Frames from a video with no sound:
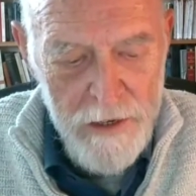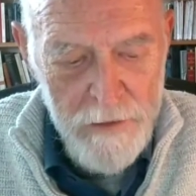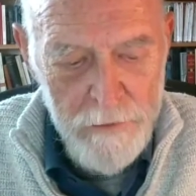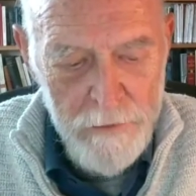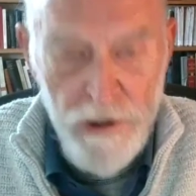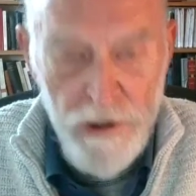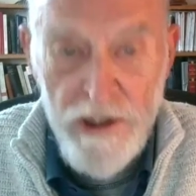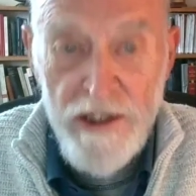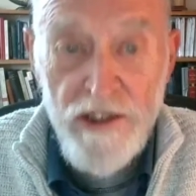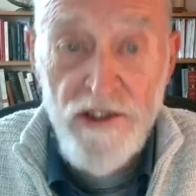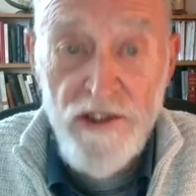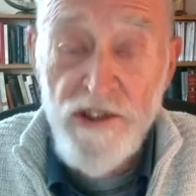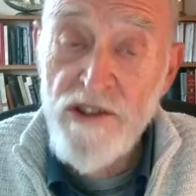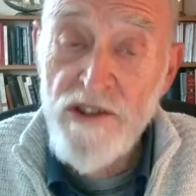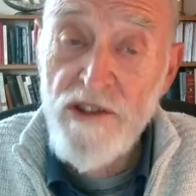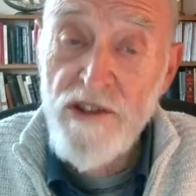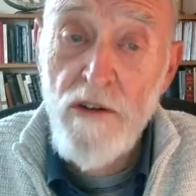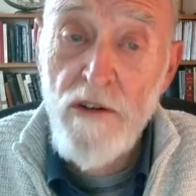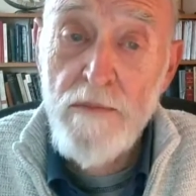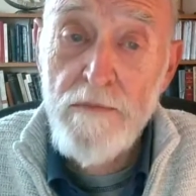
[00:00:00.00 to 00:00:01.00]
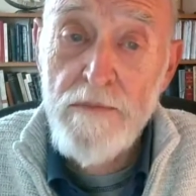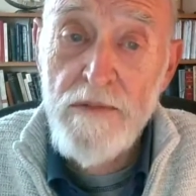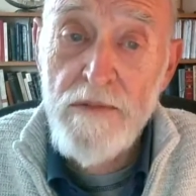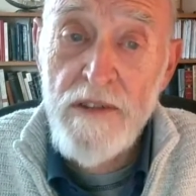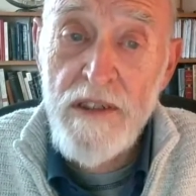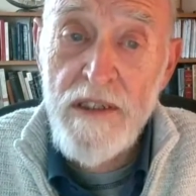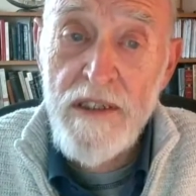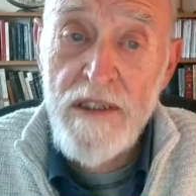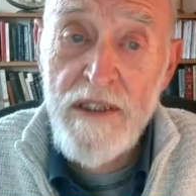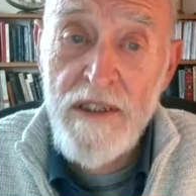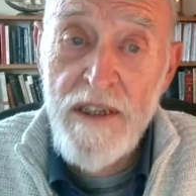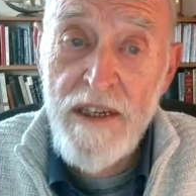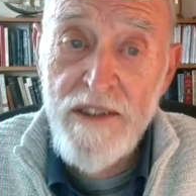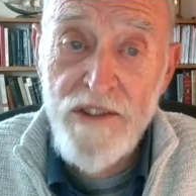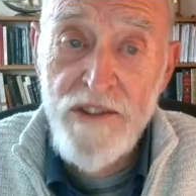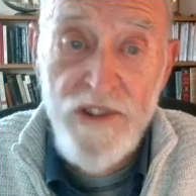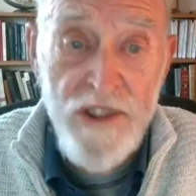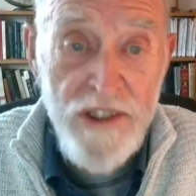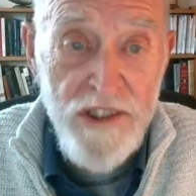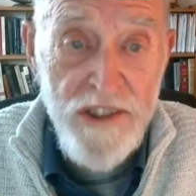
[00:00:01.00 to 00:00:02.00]
but it stopped,
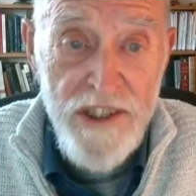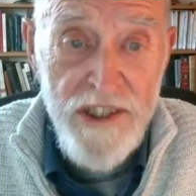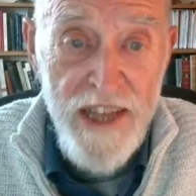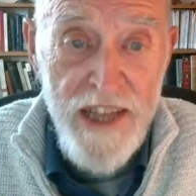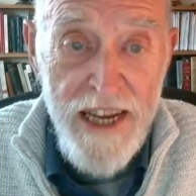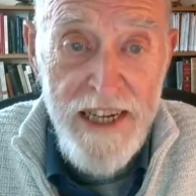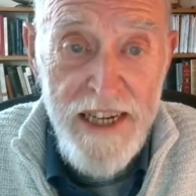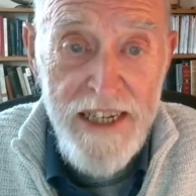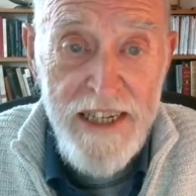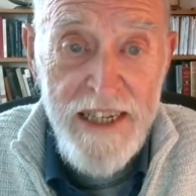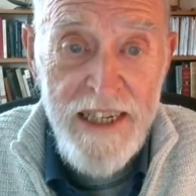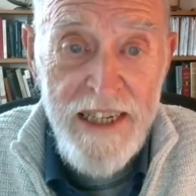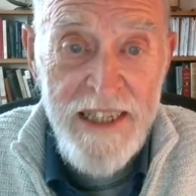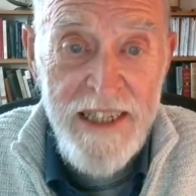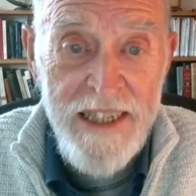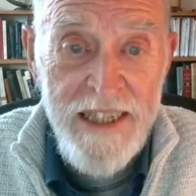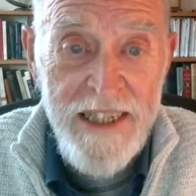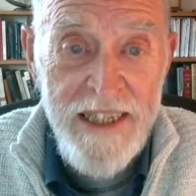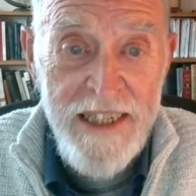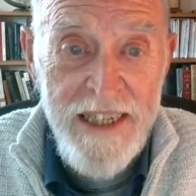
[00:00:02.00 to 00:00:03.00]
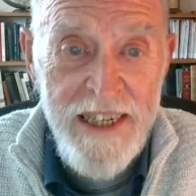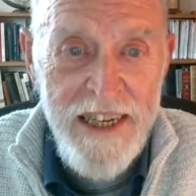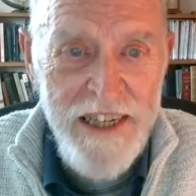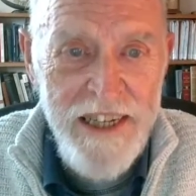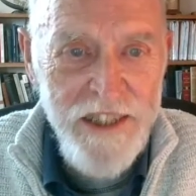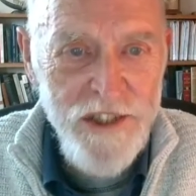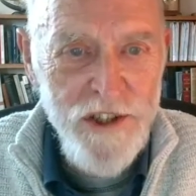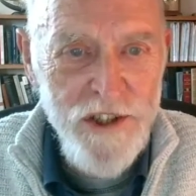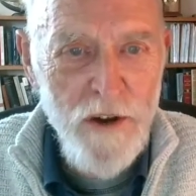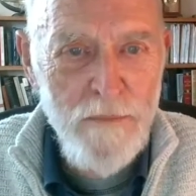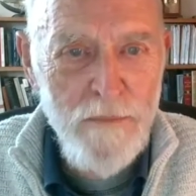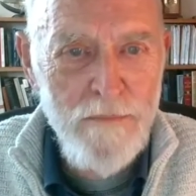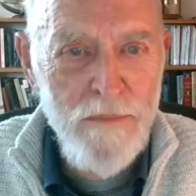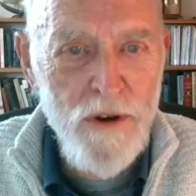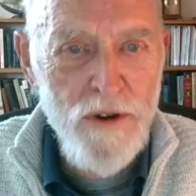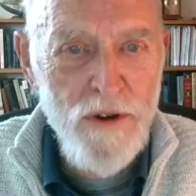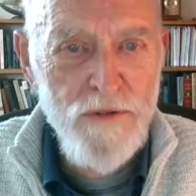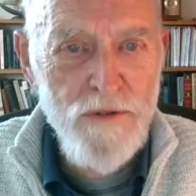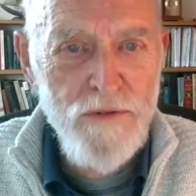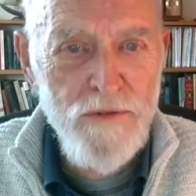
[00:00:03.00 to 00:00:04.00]
and since then it's not
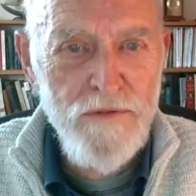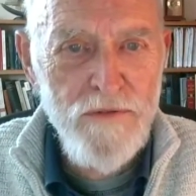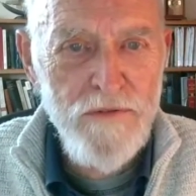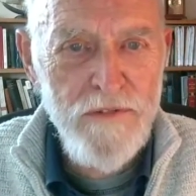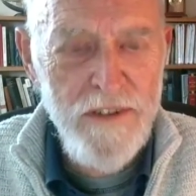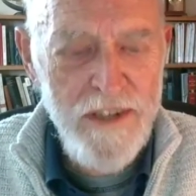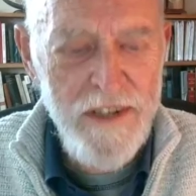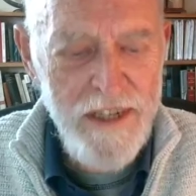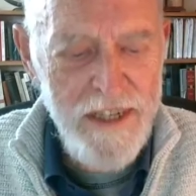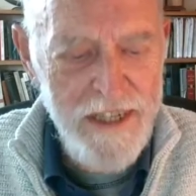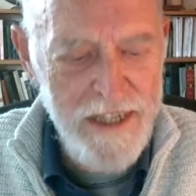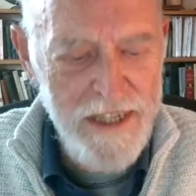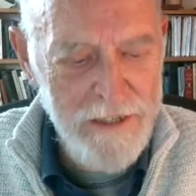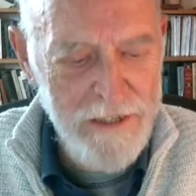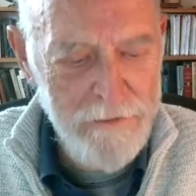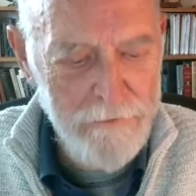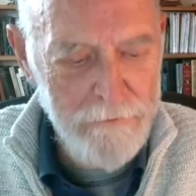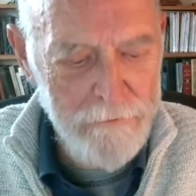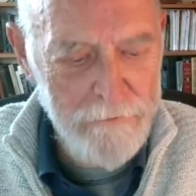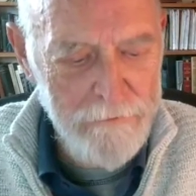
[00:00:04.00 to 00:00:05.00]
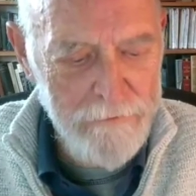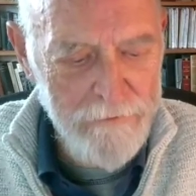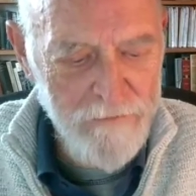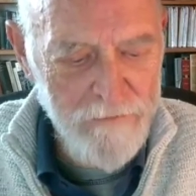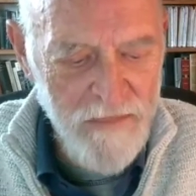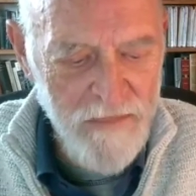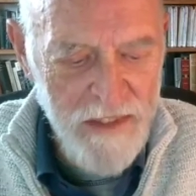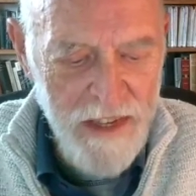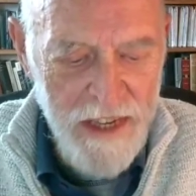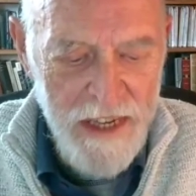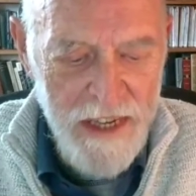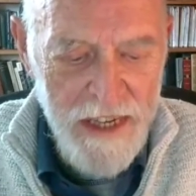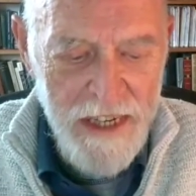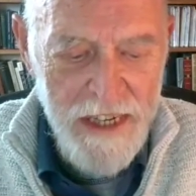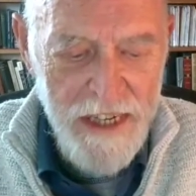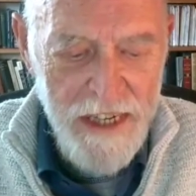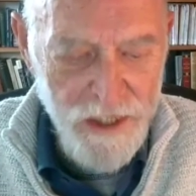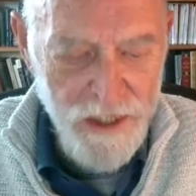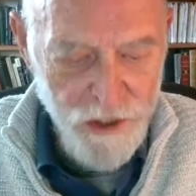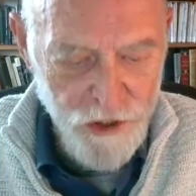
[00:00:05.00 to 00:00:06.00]
moved.
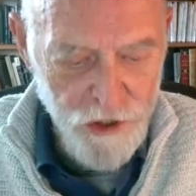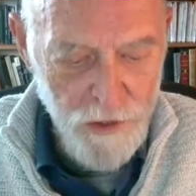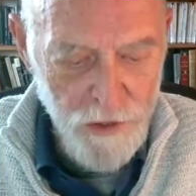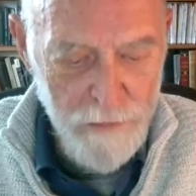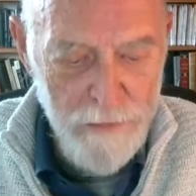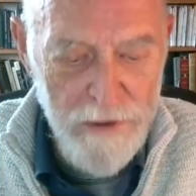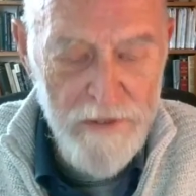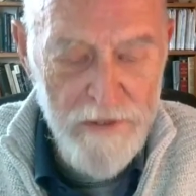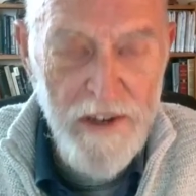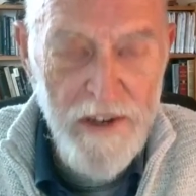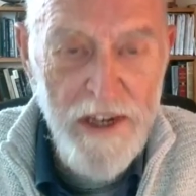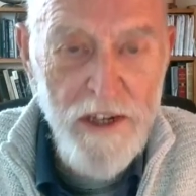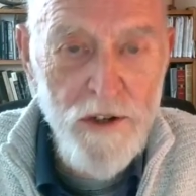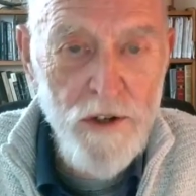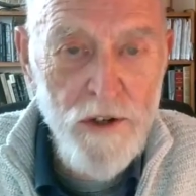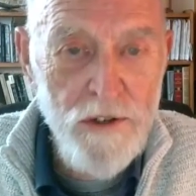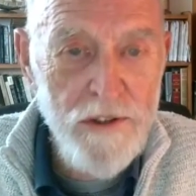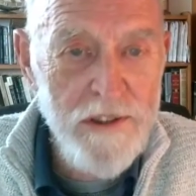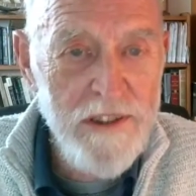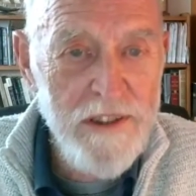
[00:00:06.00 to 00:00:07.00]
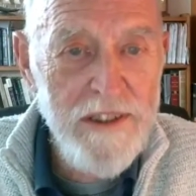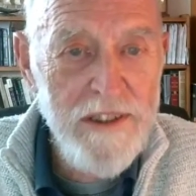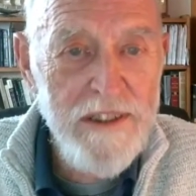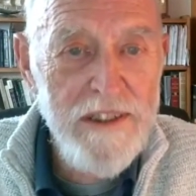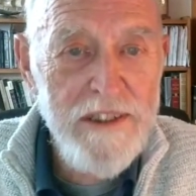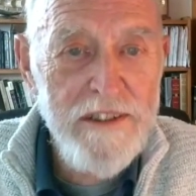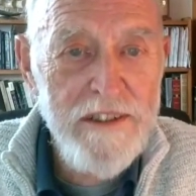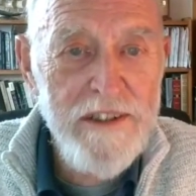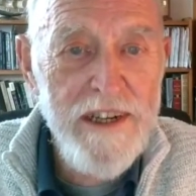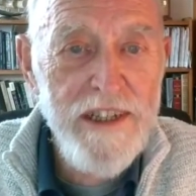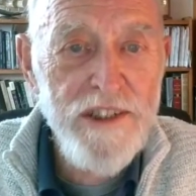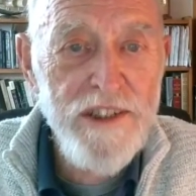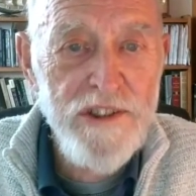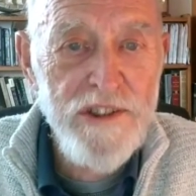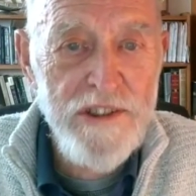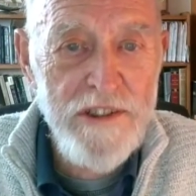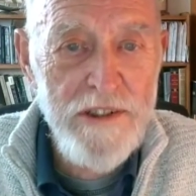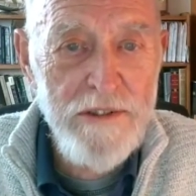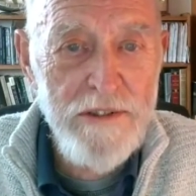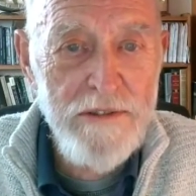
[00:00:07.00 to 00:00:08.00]
He'd jump if he could and crash
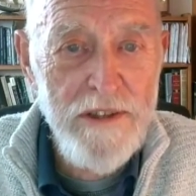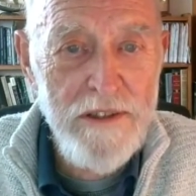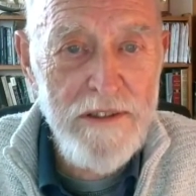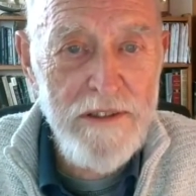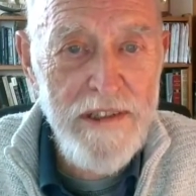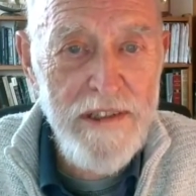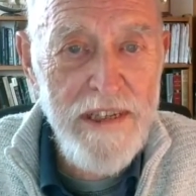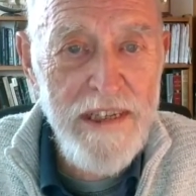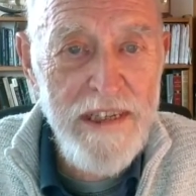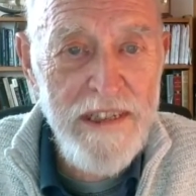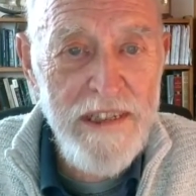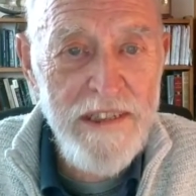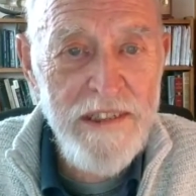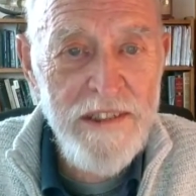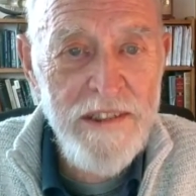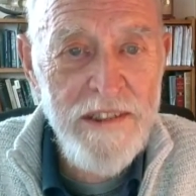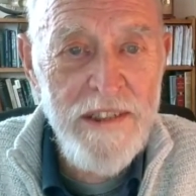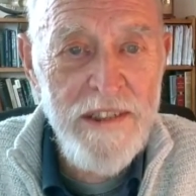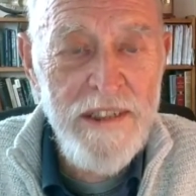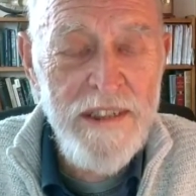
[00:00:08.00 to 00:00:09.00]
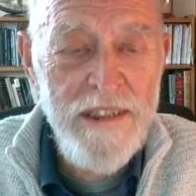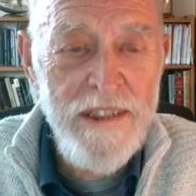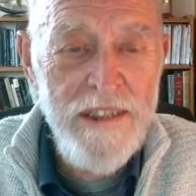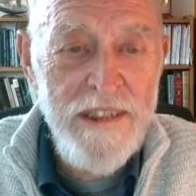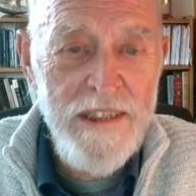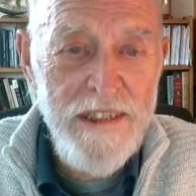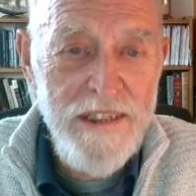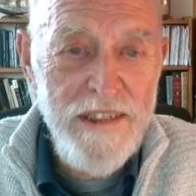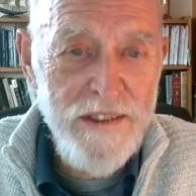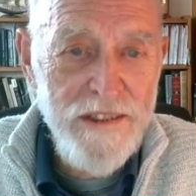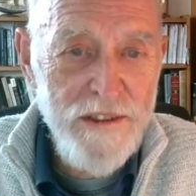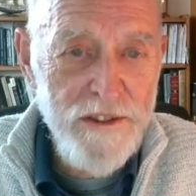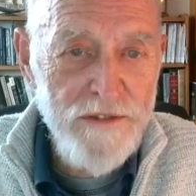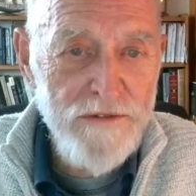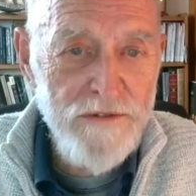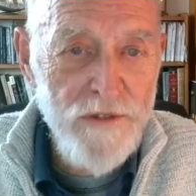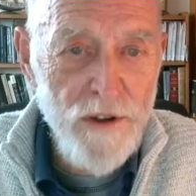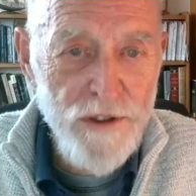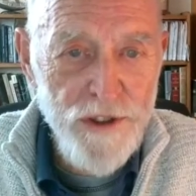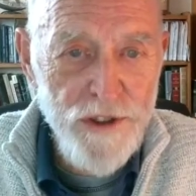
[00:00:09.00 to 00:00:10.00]
through the thicket to
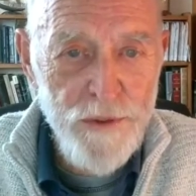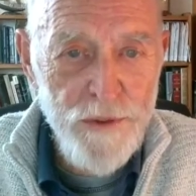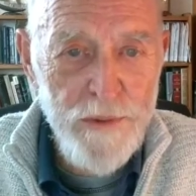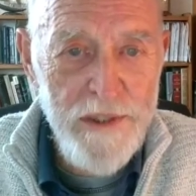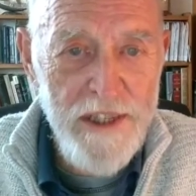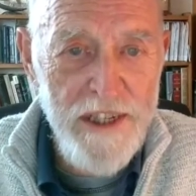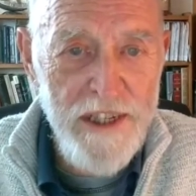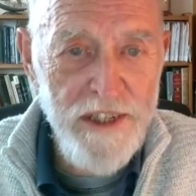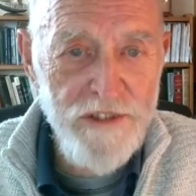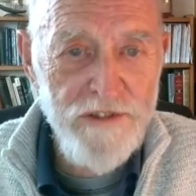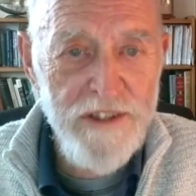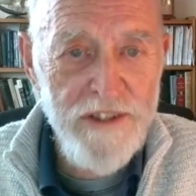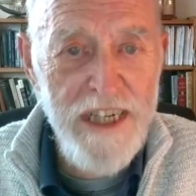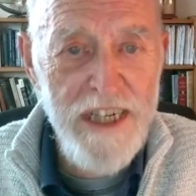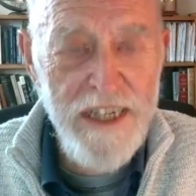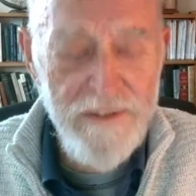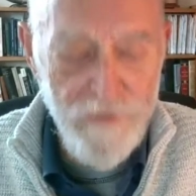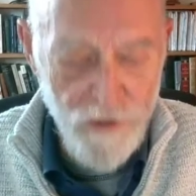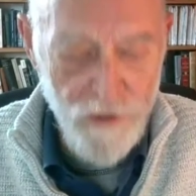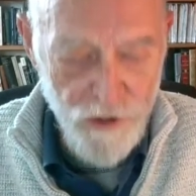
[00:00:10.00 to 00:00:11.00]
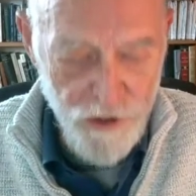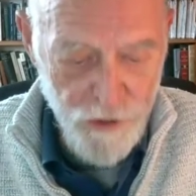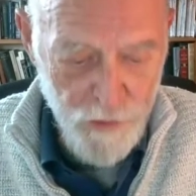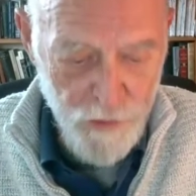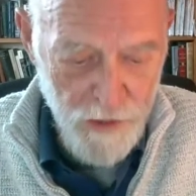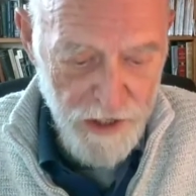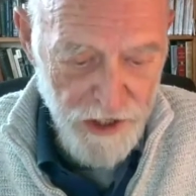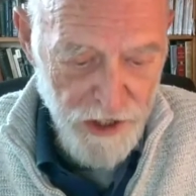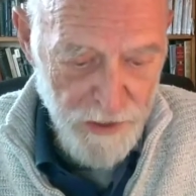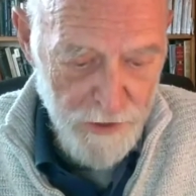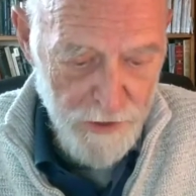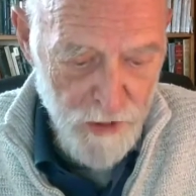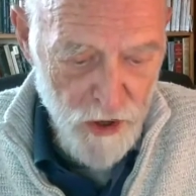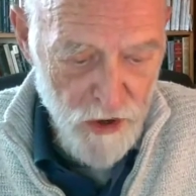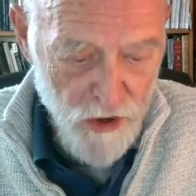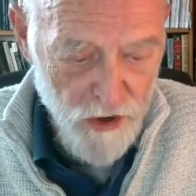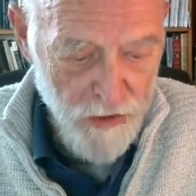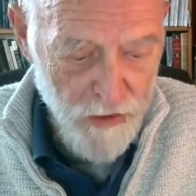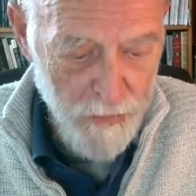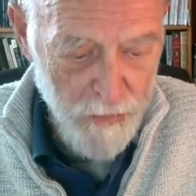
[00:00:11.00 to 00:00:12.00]
rut with his rivals once
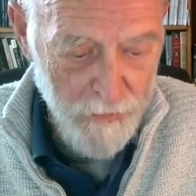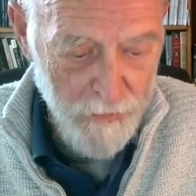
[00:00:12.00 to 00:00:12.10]
more,